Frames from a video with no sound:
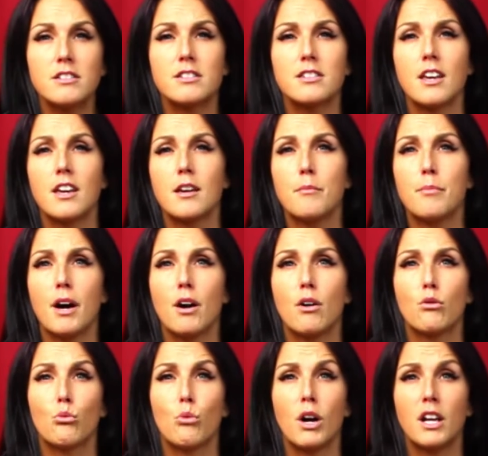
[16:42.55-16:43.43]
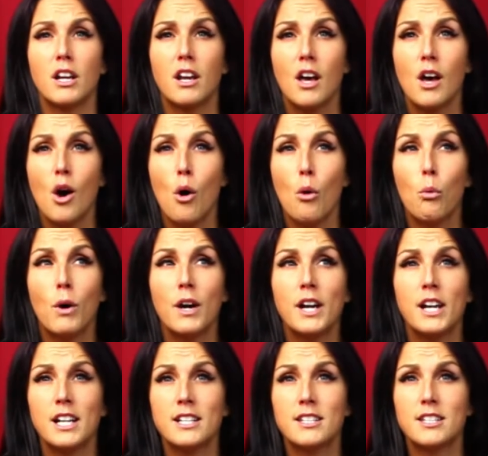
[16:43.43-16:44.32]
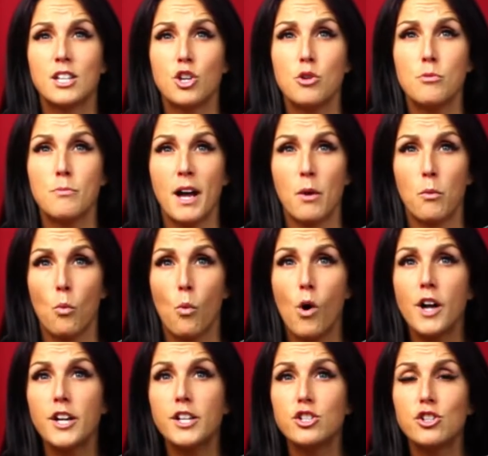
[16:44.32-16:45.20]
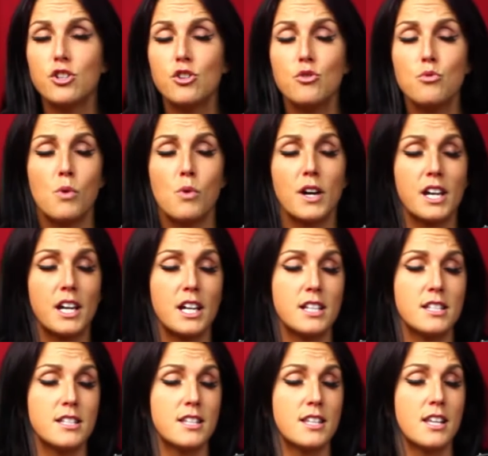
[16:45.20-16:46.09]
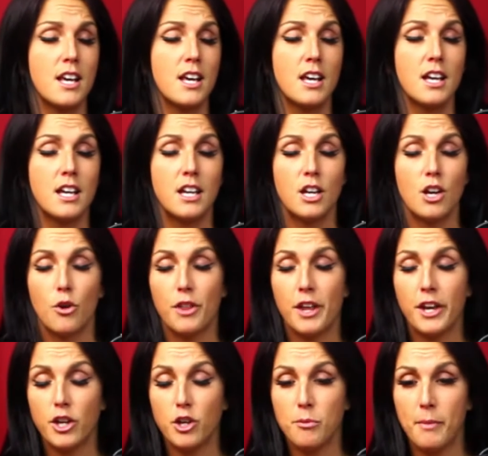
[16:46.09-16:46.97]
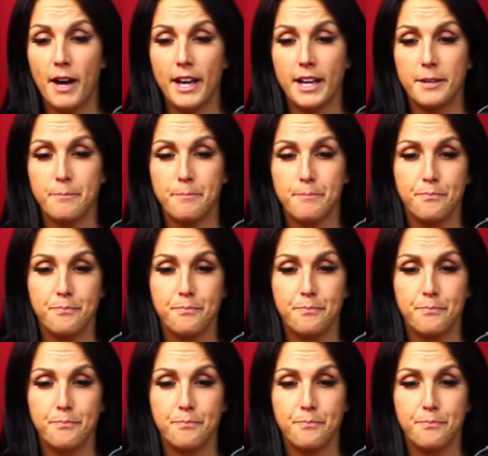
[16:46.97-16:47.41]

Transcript: think about what it is that you might want to do, what it is, you know, that you might